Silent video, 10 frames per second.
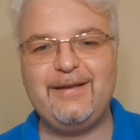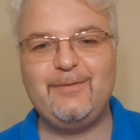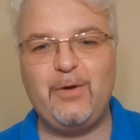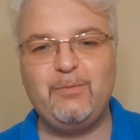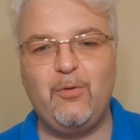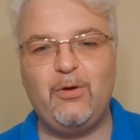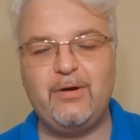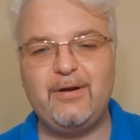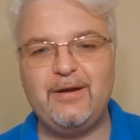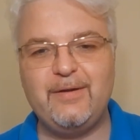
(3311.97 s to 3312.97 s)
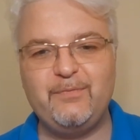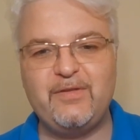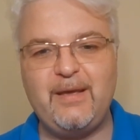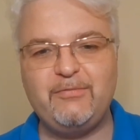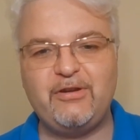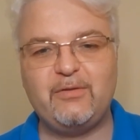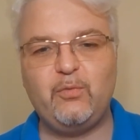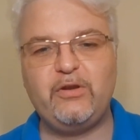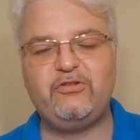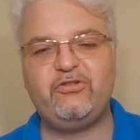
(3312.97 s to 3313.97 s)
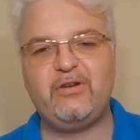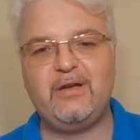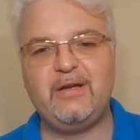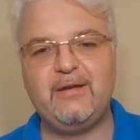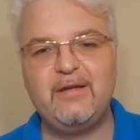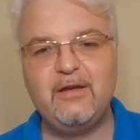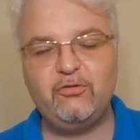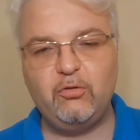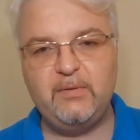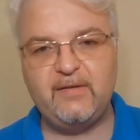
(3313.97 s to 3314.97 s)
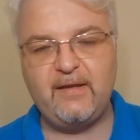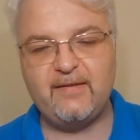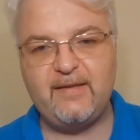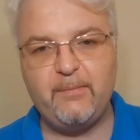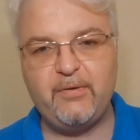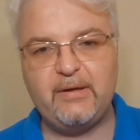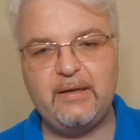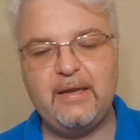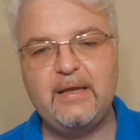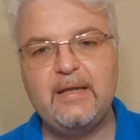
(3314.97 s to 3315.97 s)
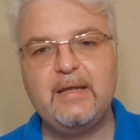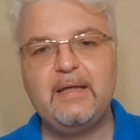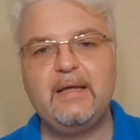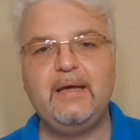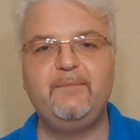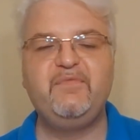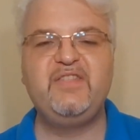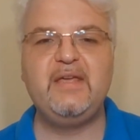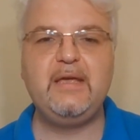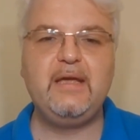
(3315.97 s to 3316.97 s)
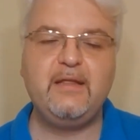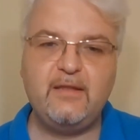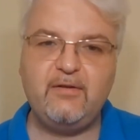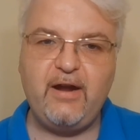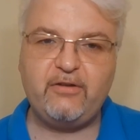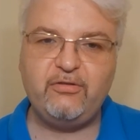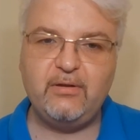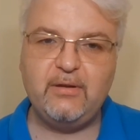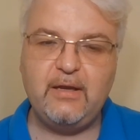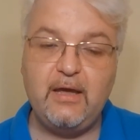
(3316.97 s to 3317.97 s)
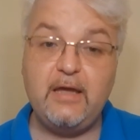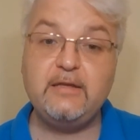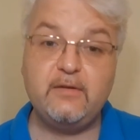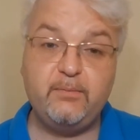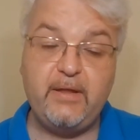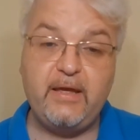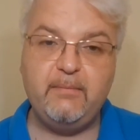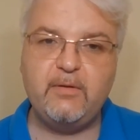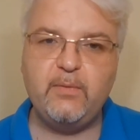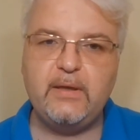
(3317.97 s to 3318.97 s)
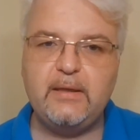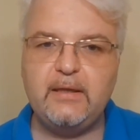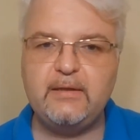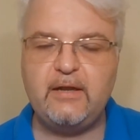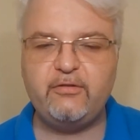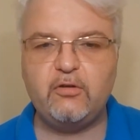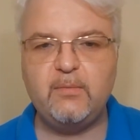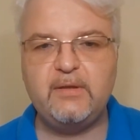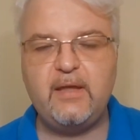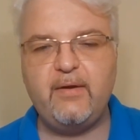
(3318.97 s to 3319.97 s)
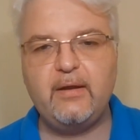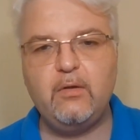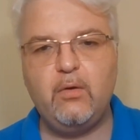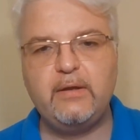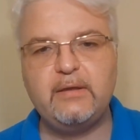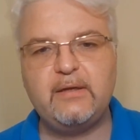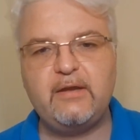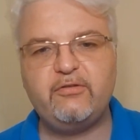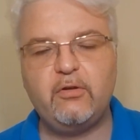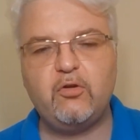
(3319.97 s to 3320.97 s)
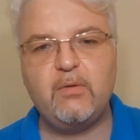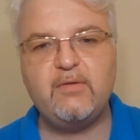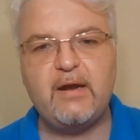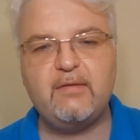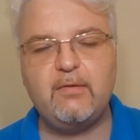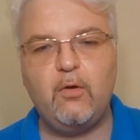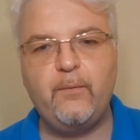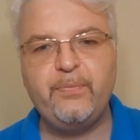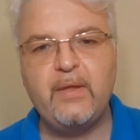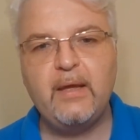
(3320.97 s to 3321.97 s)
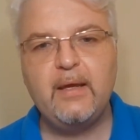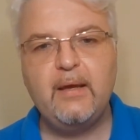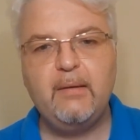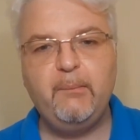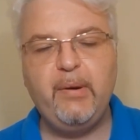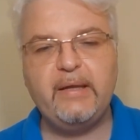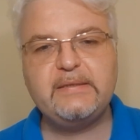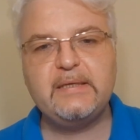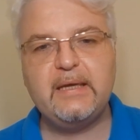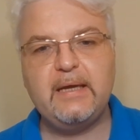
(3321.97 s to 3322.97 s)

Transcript: more subject which should be discussed separately, the interplay between international humanitarian law and international human rights law. But